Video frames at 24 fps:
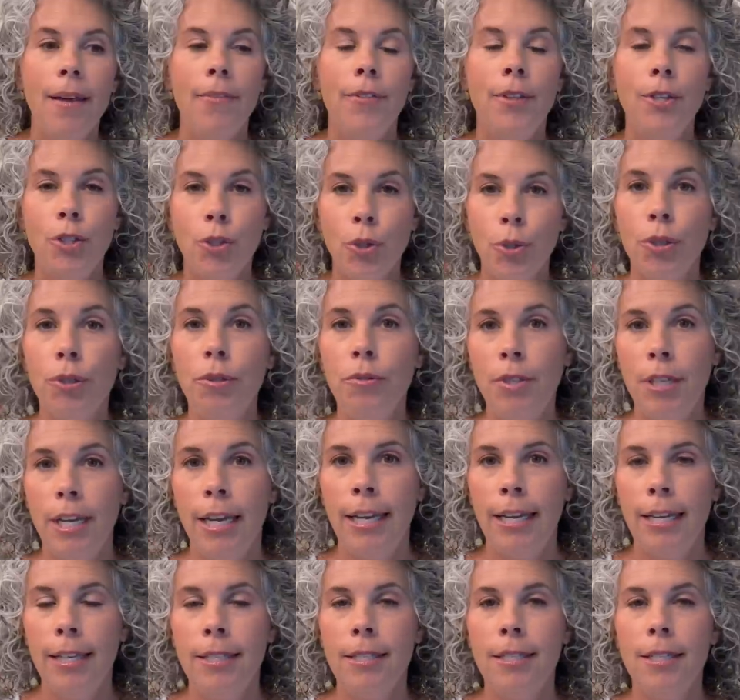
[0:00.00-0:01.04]
The true
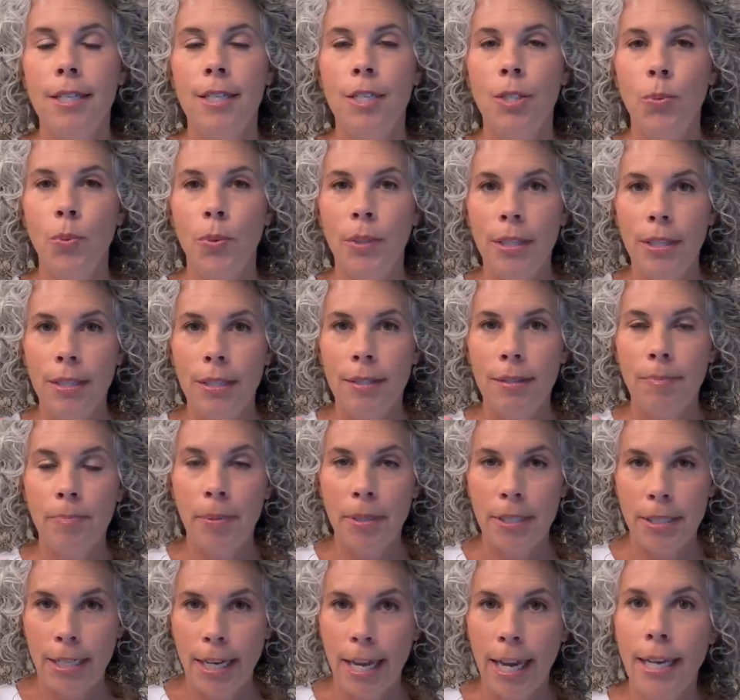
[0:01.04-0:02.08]
test is when the
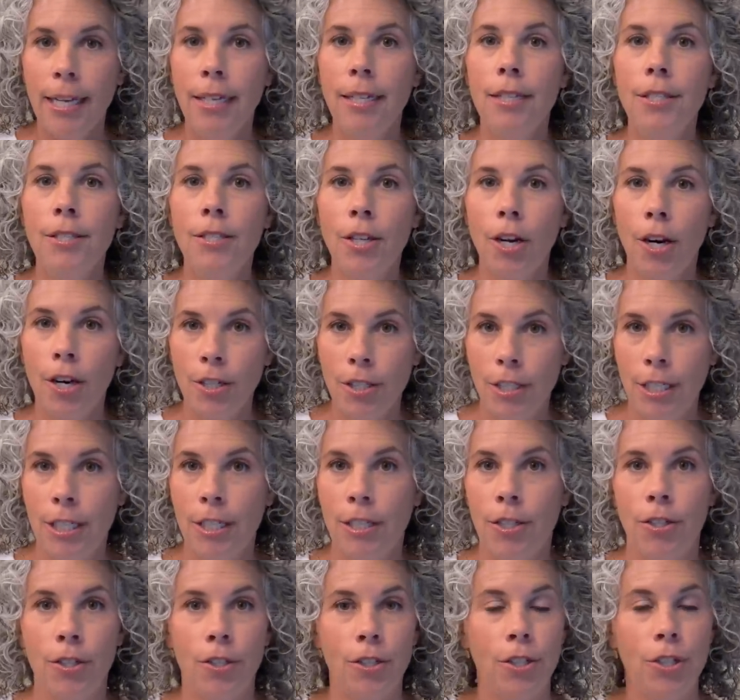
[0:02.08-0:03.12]
potatoes are
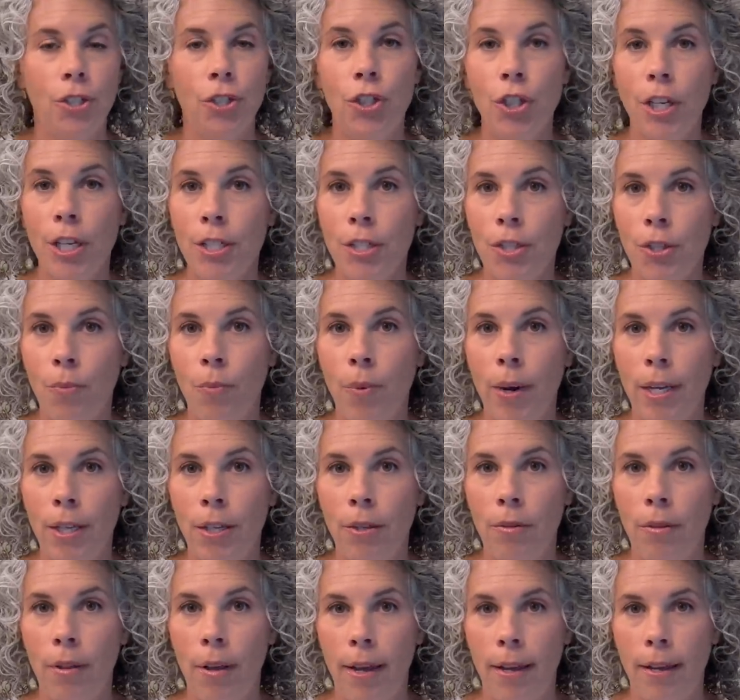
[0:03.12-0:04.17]
tender, just the way
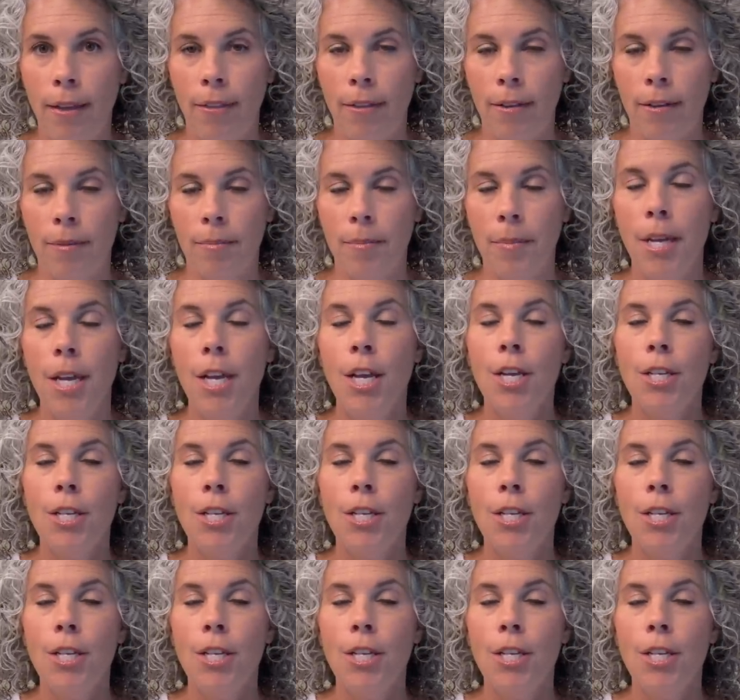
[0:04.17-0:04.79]
you like them.